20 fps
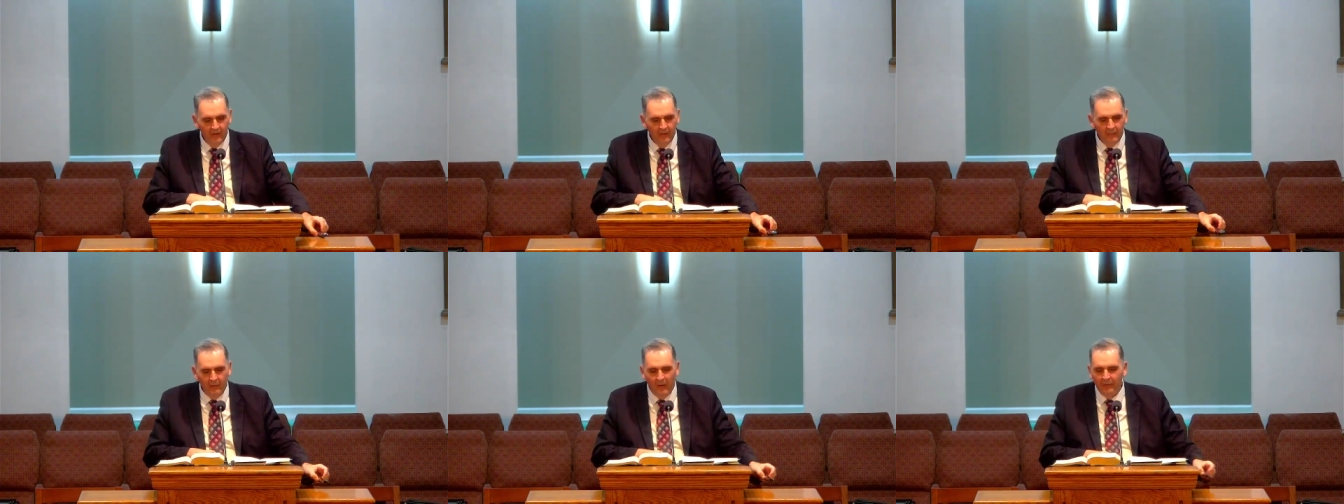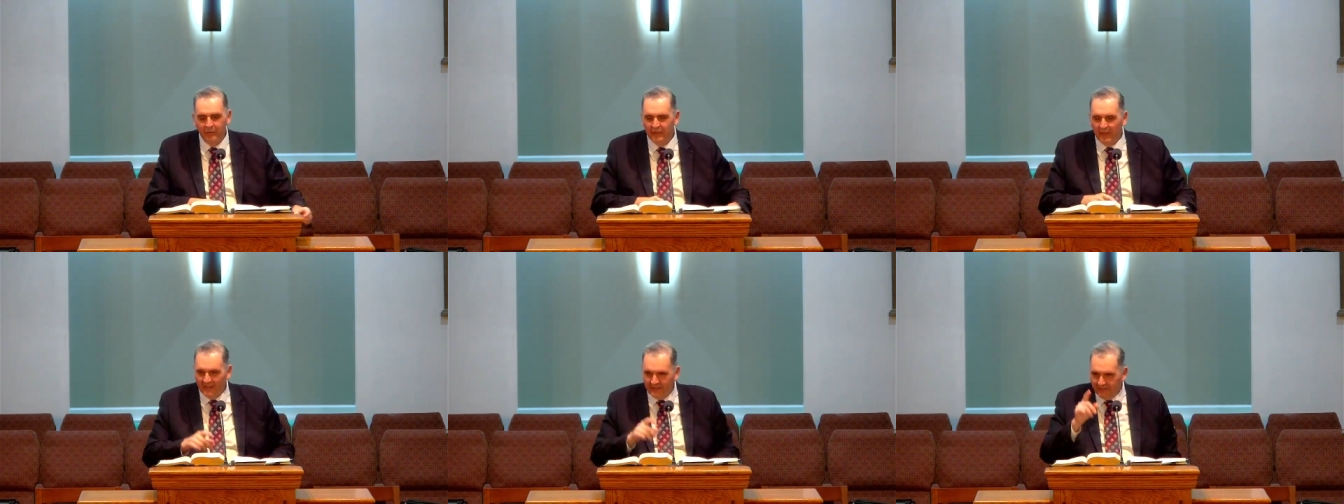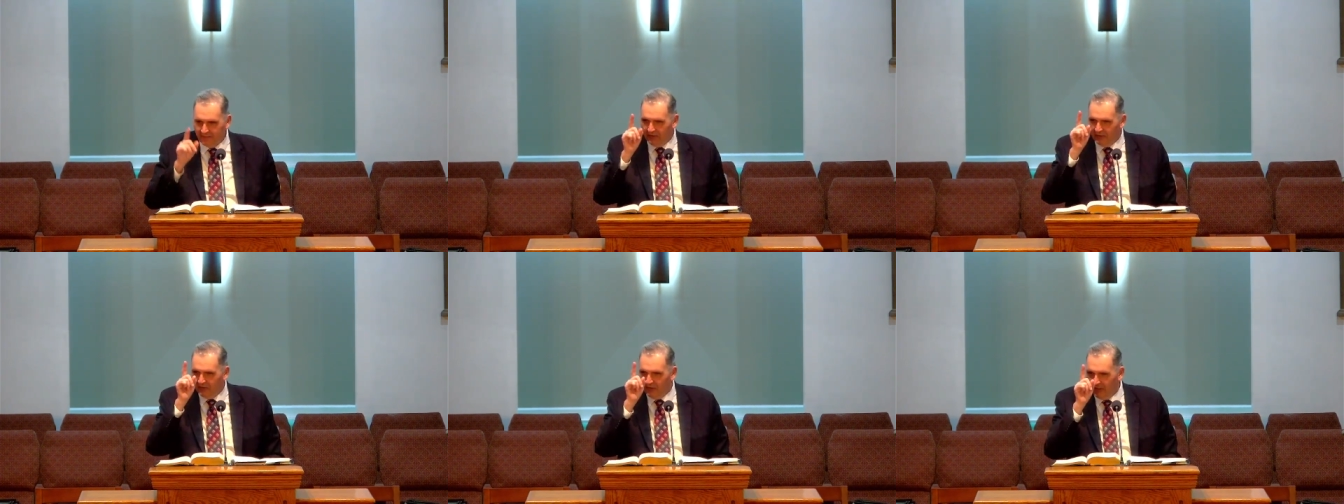but
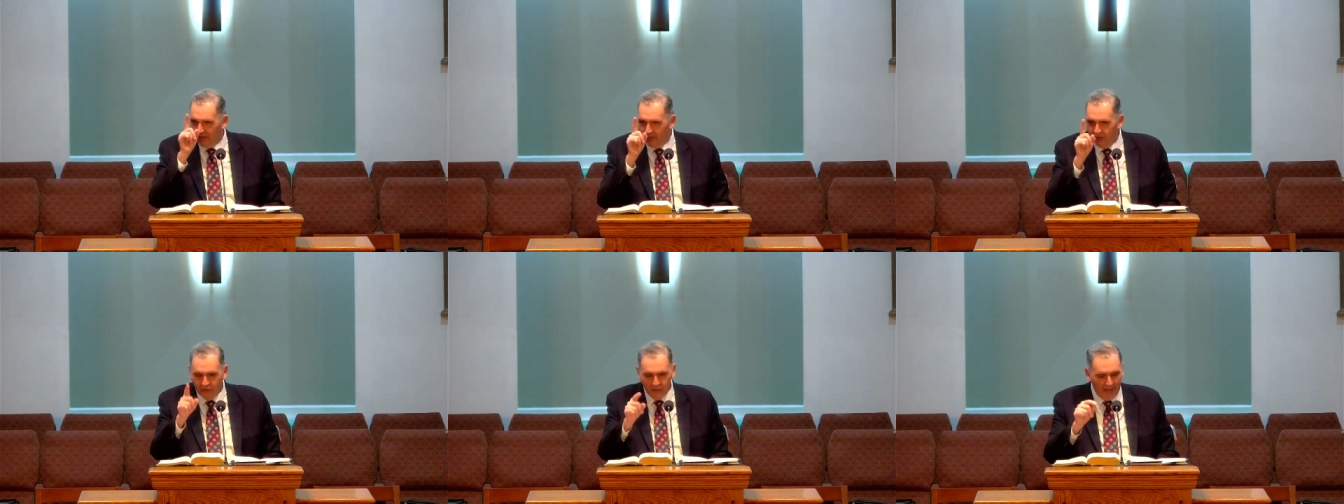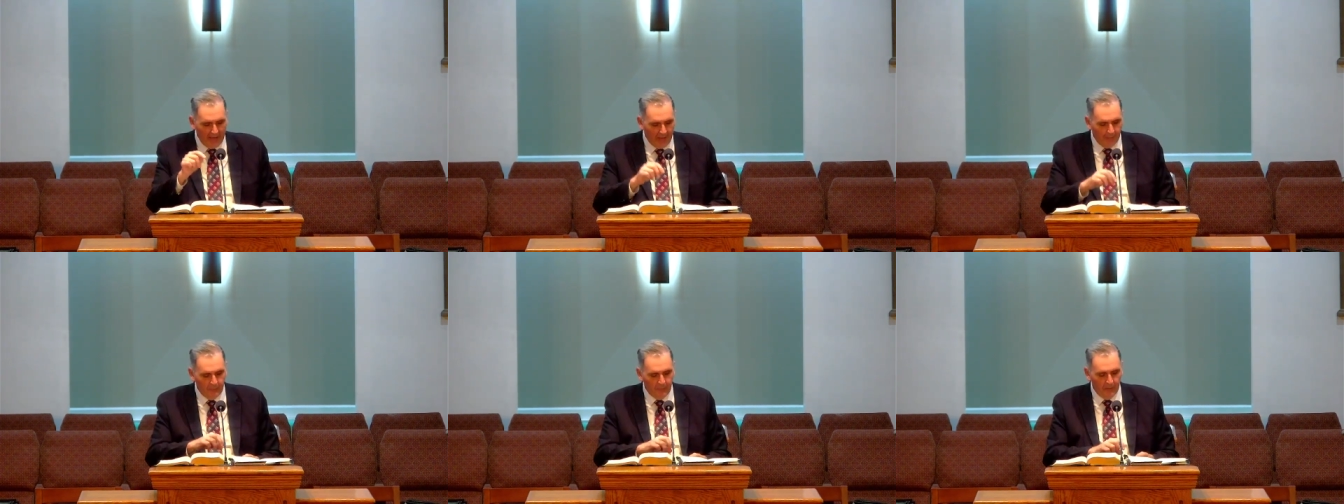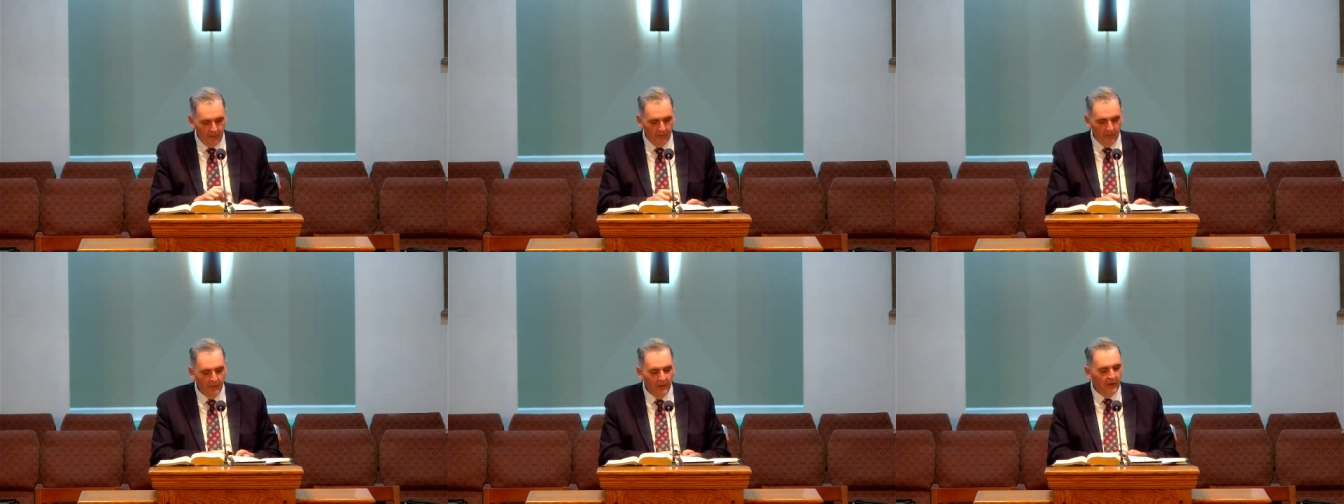this is an
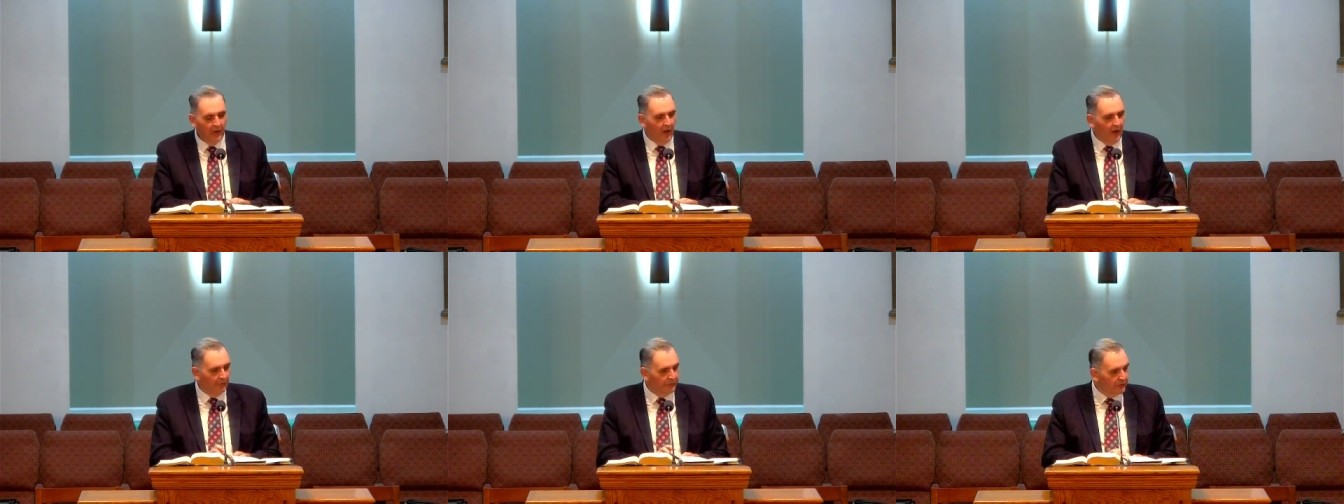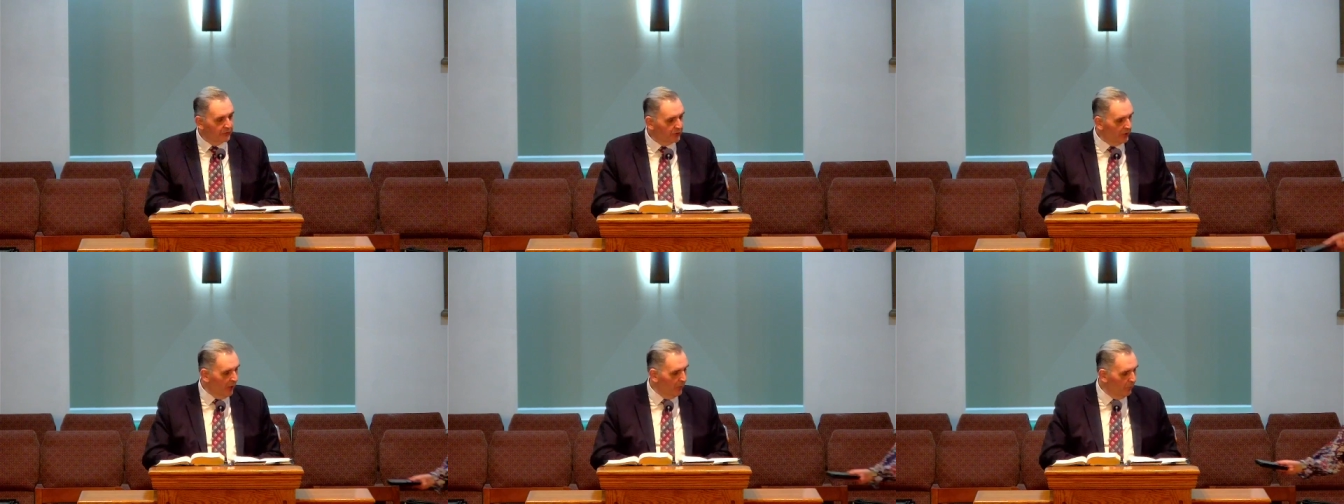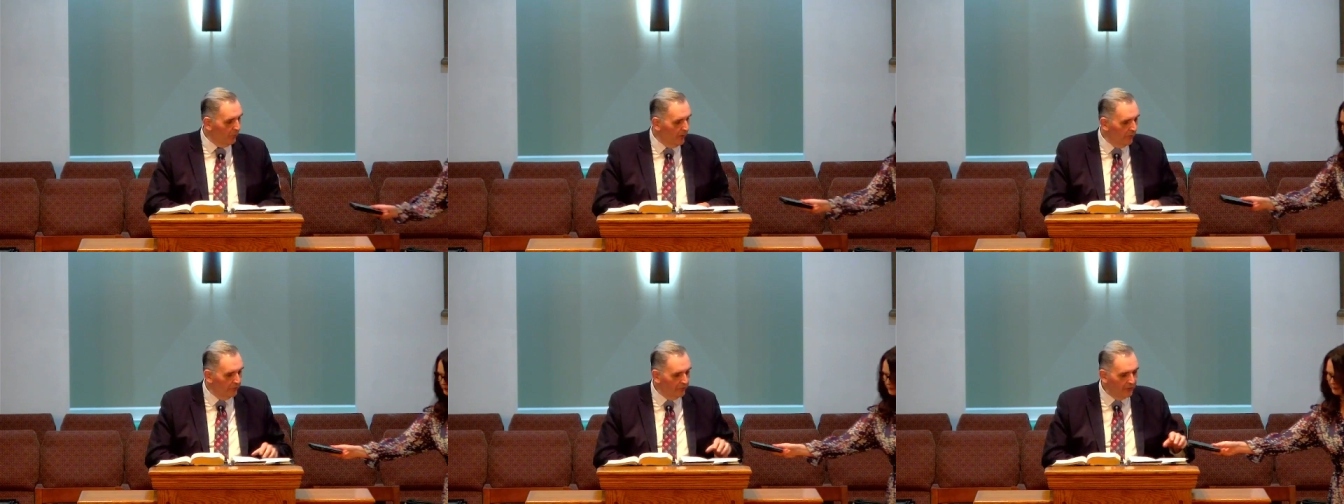example of someone,